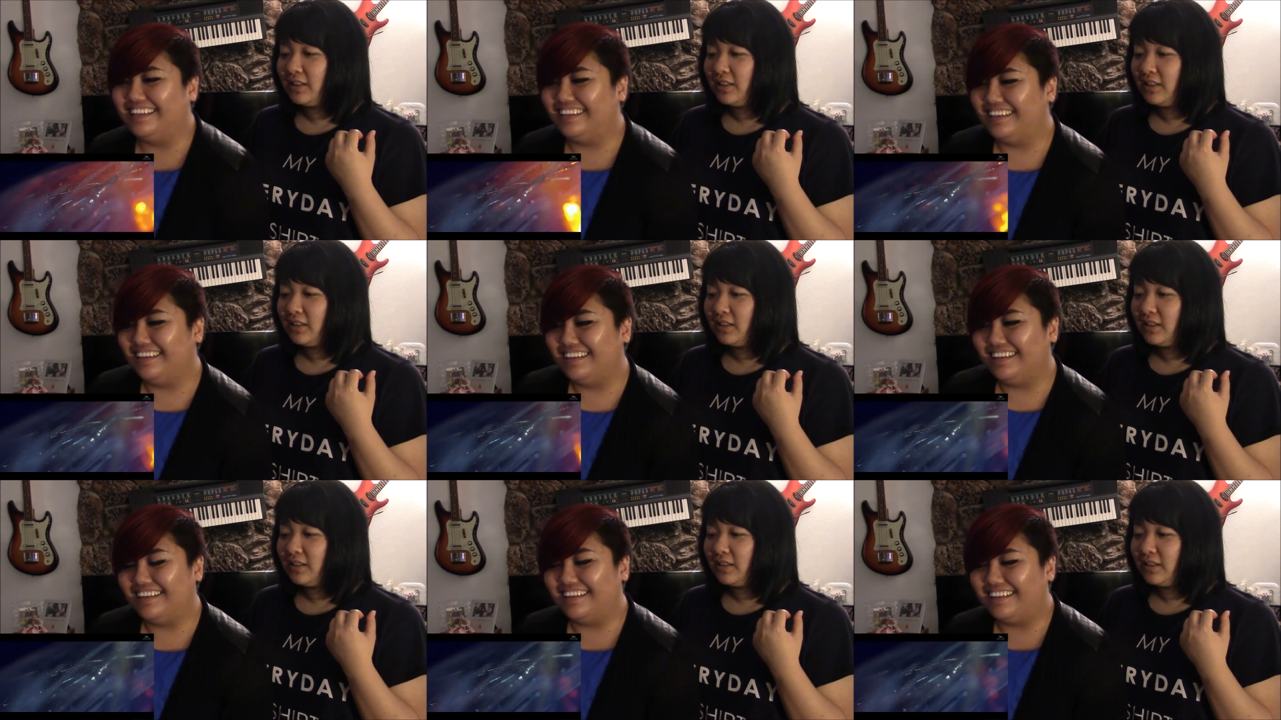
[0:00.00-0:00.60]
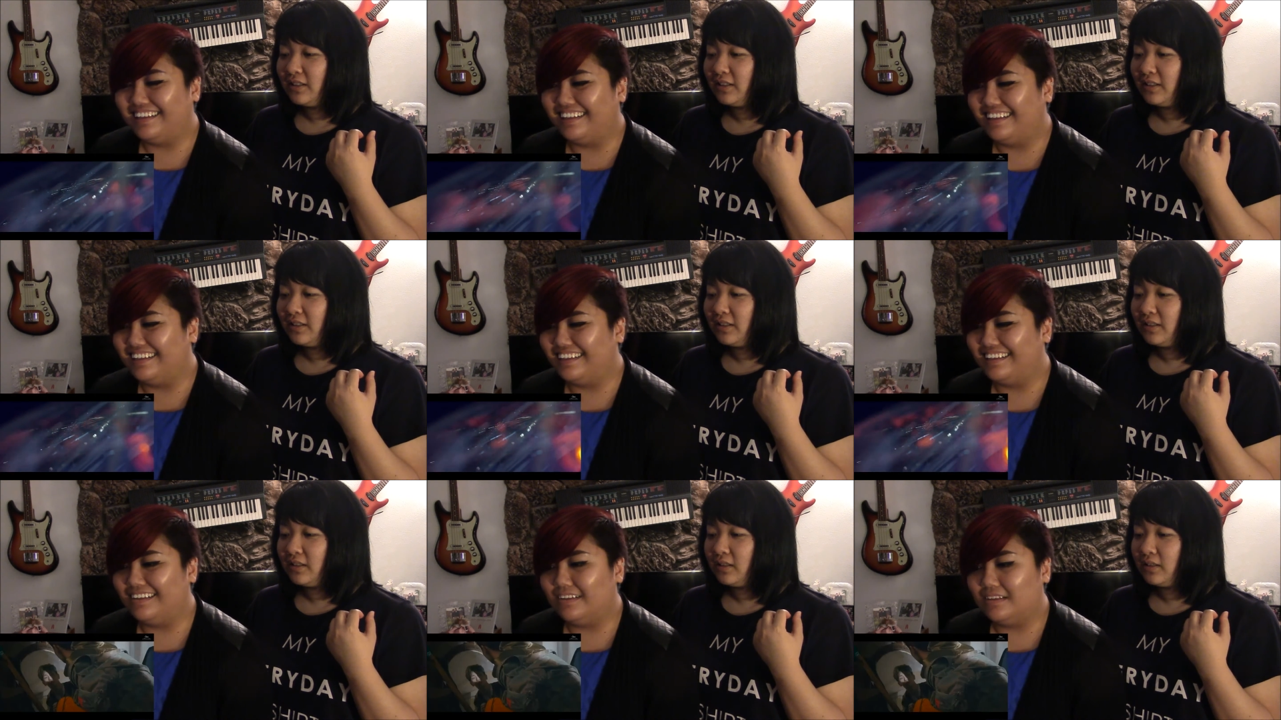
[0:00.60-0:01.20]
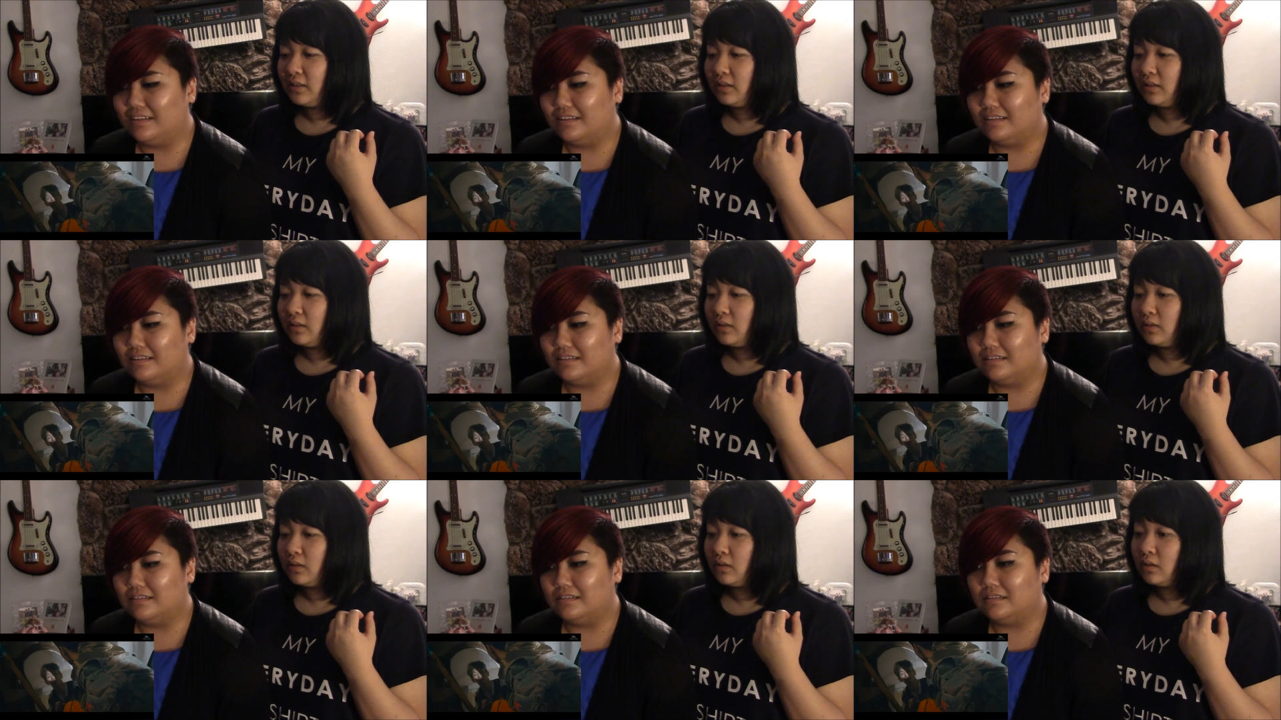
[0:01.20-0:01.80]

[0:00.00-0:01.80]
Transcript: (silence)